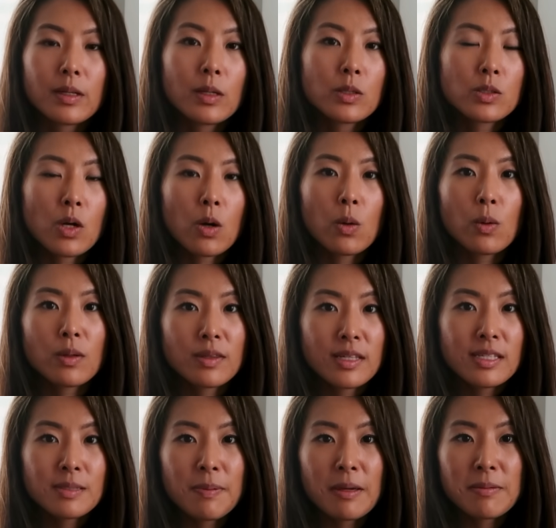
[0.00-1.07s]
So
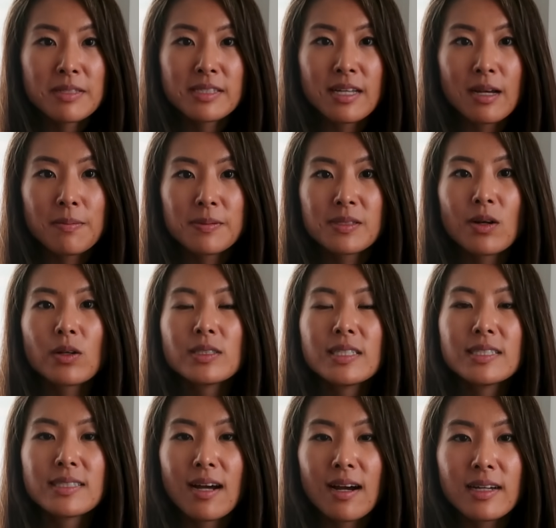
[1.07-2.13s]
these baby steps are
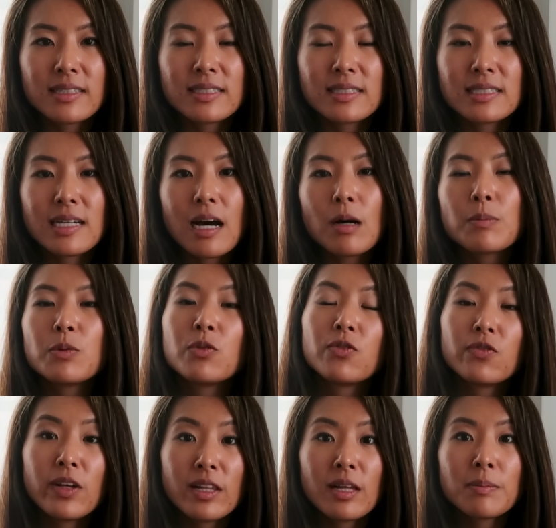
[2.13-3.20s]
designed to help you
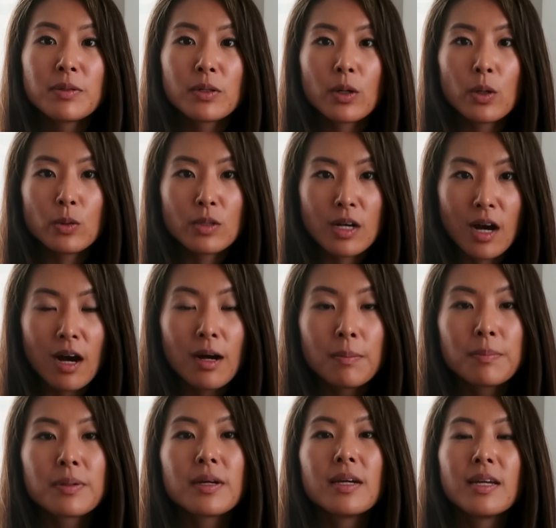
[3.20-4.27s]
fill up your own
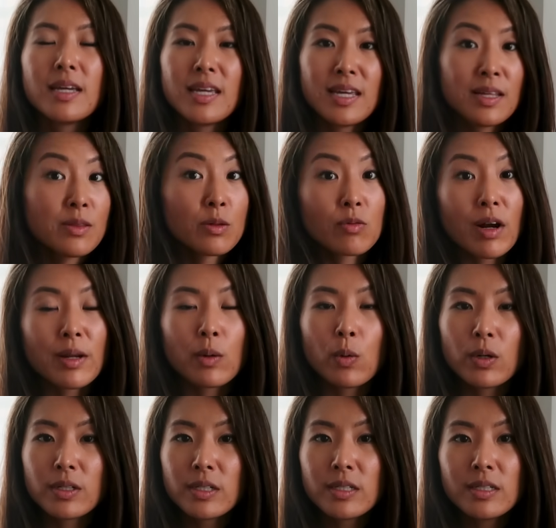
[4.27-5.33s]
cup in the right
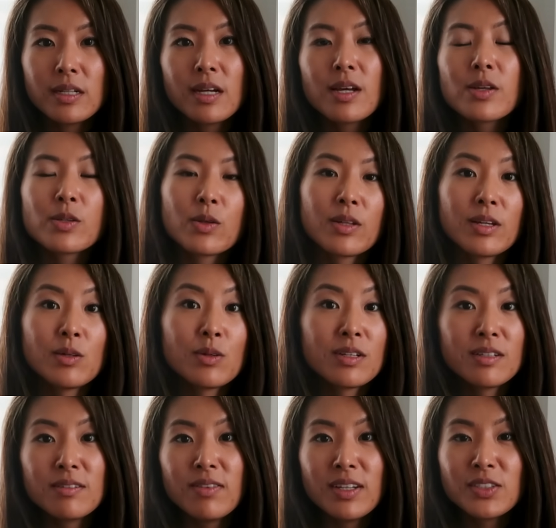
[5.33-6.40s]
order so that you can
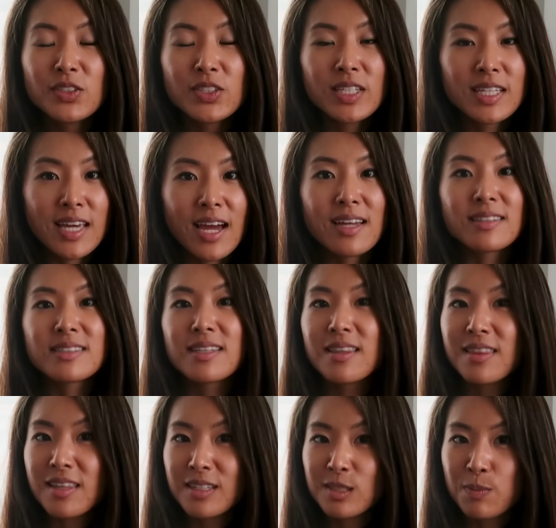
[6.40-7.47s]
eventually get to
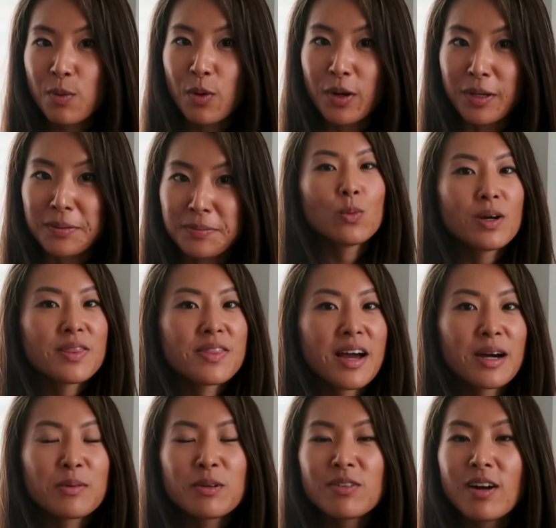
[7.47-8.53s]
this point. With
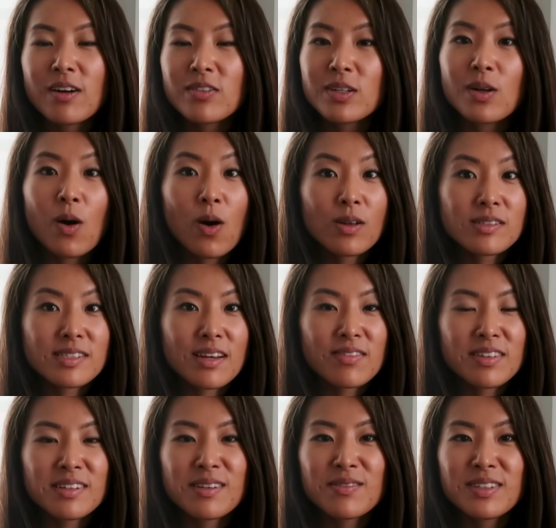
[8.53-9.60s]
that, we've covered all
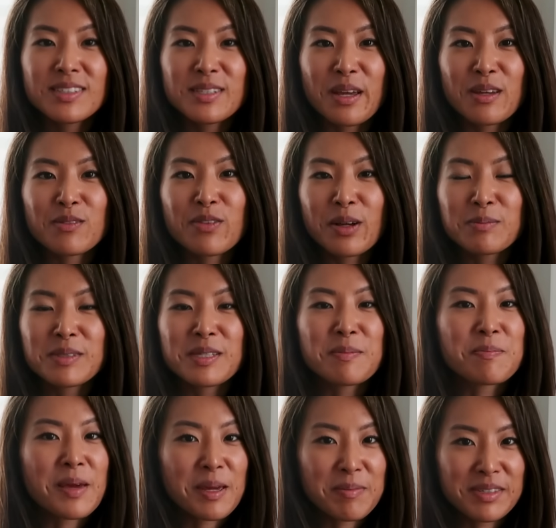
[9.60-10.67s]
7 of the Dave
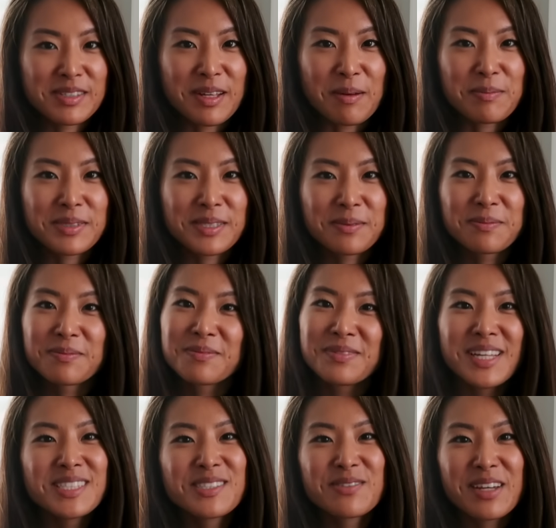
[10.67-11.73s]
Ramsey baby steps. Let's